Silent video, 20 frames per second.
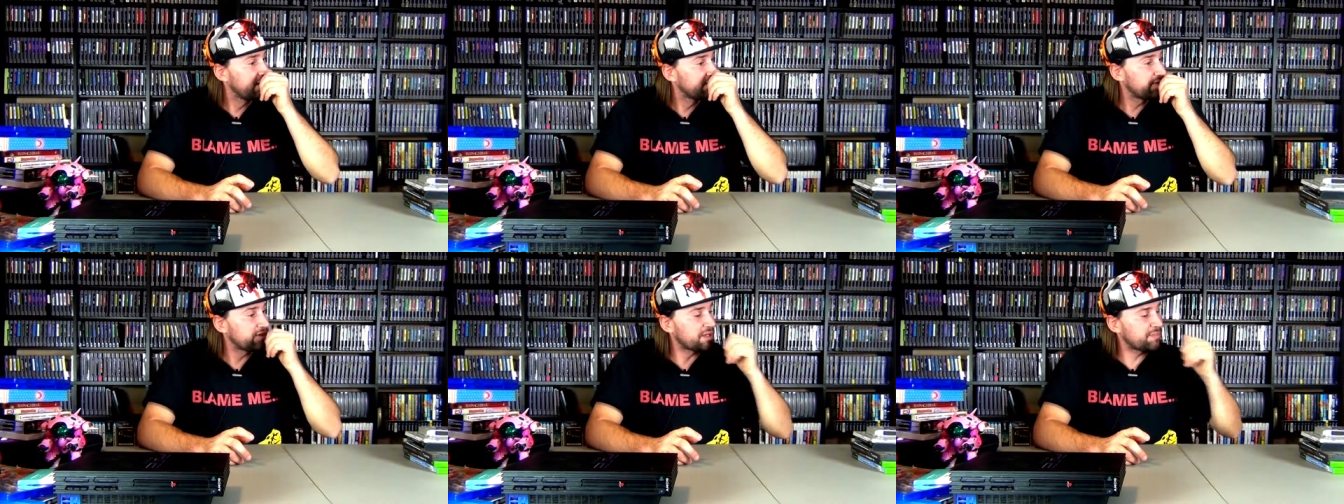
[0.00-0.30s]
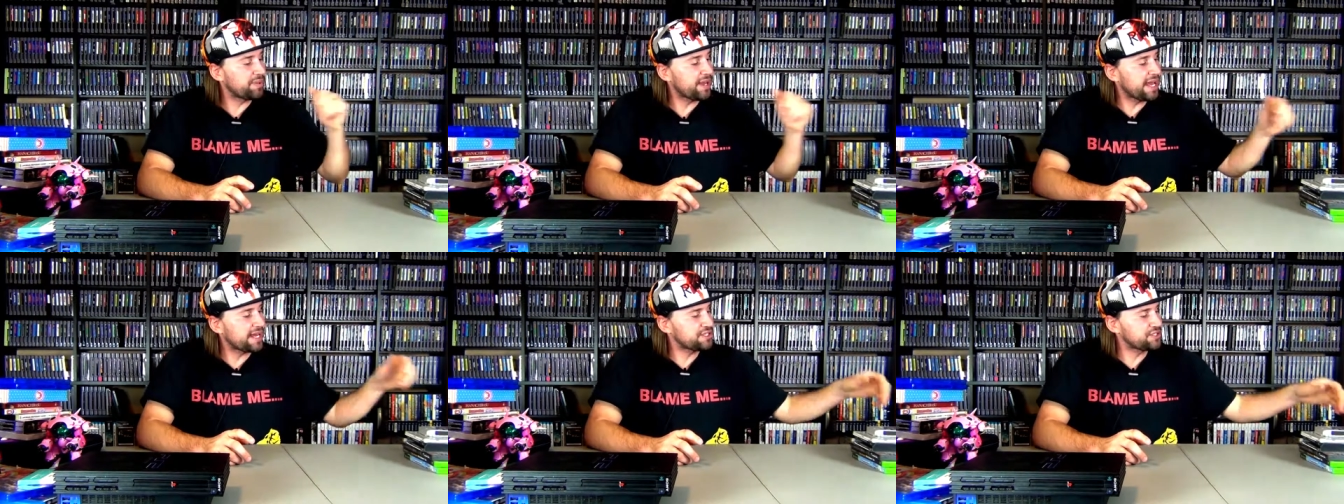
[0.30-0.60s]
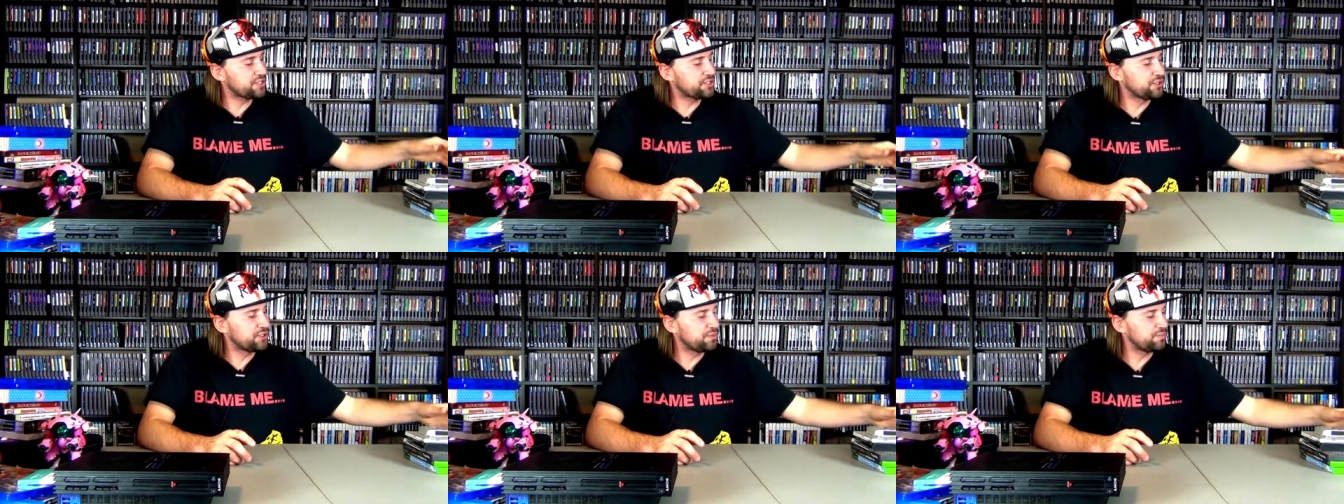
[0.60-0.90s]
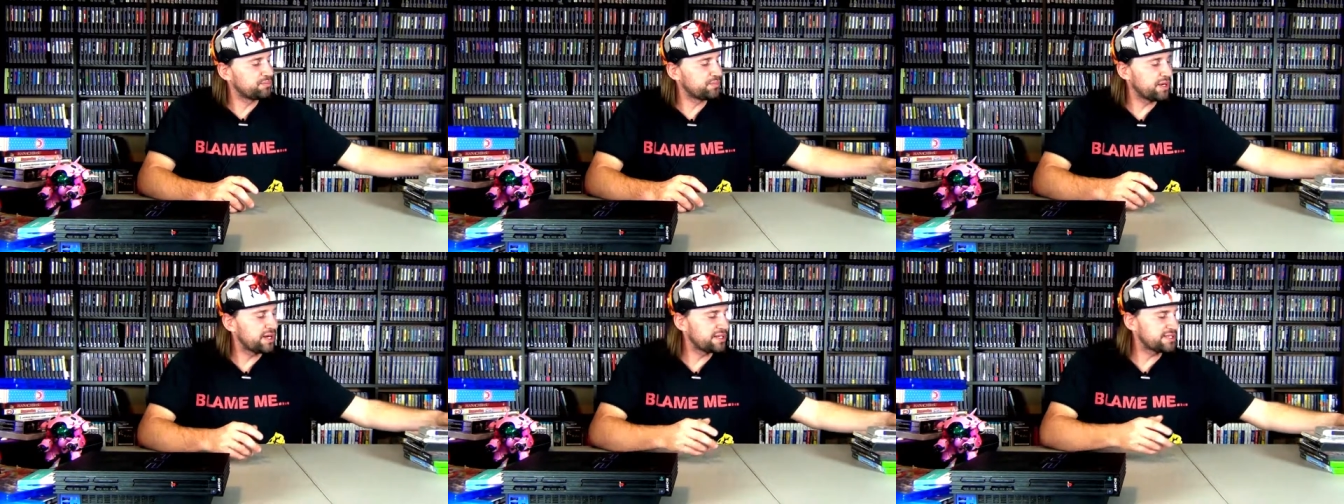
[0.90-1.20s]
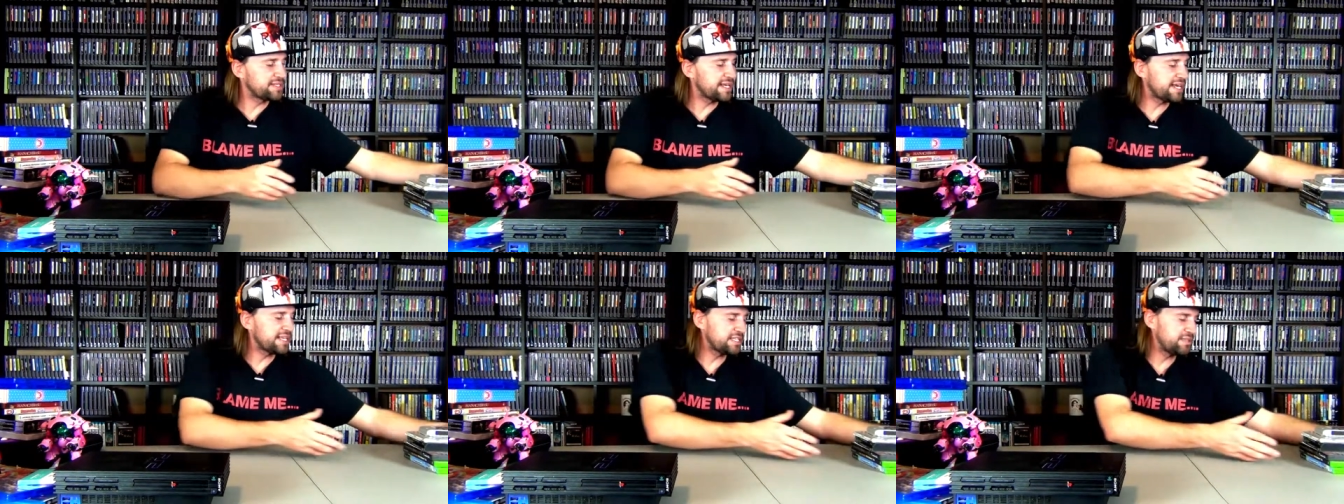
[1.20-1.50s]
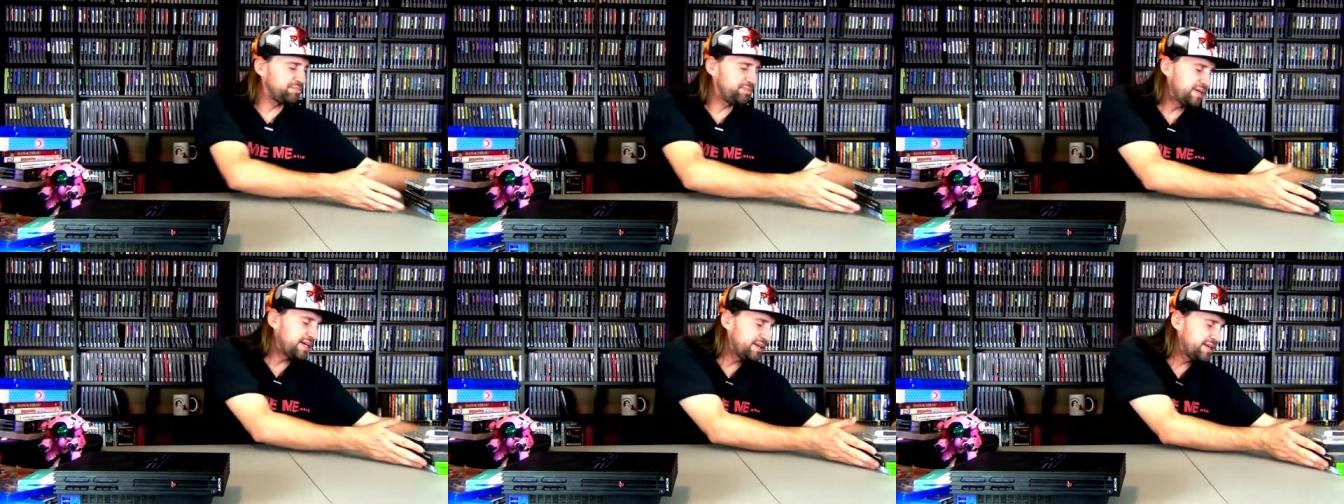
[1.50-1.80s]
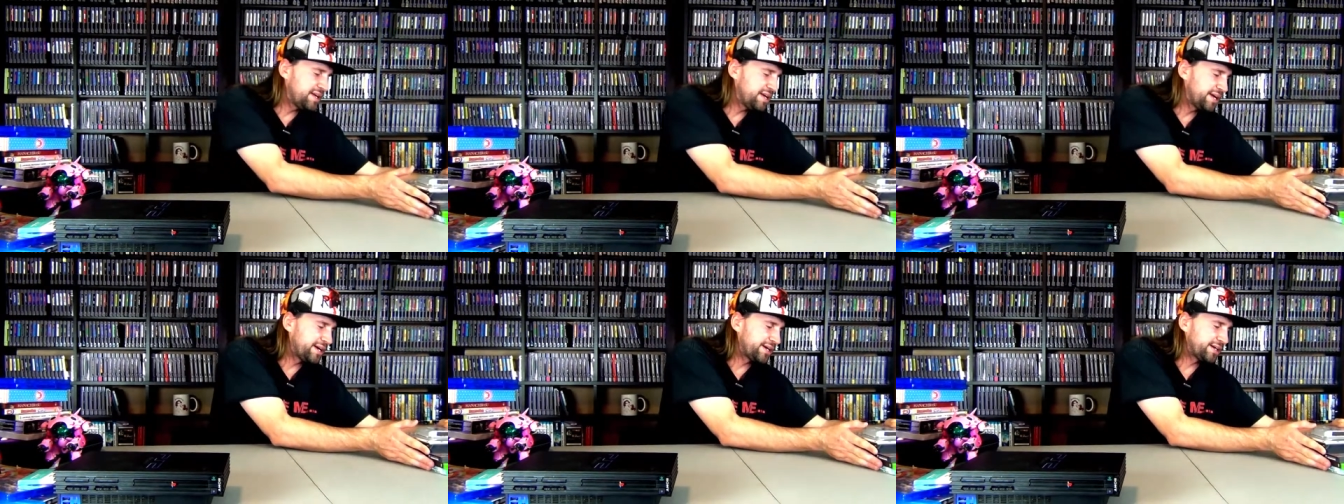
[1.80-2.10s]
from the past 2 months that's
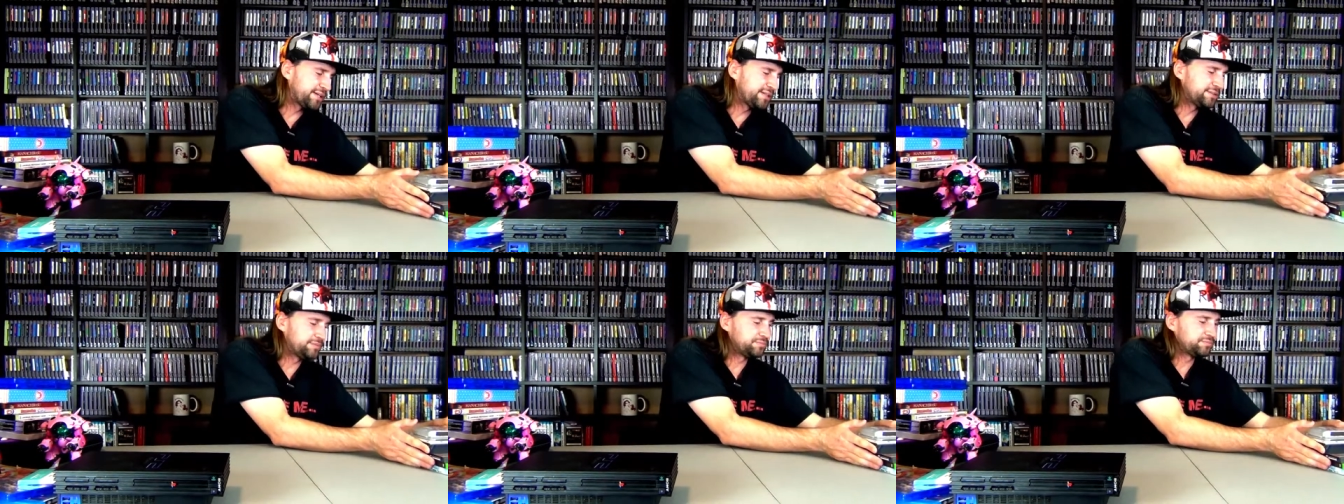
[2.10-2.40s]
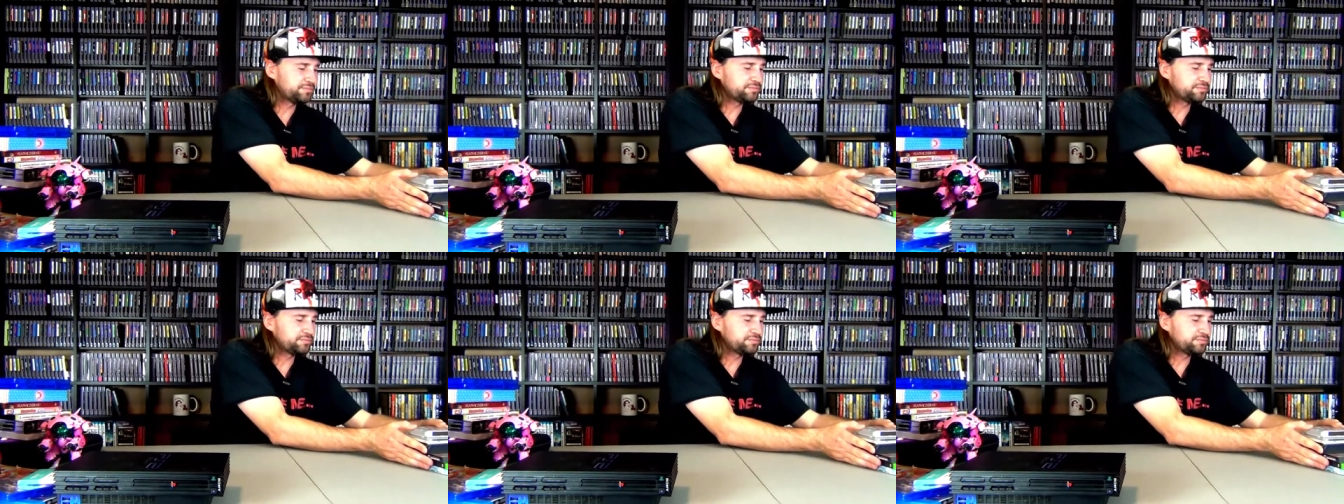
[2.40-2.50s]
been here.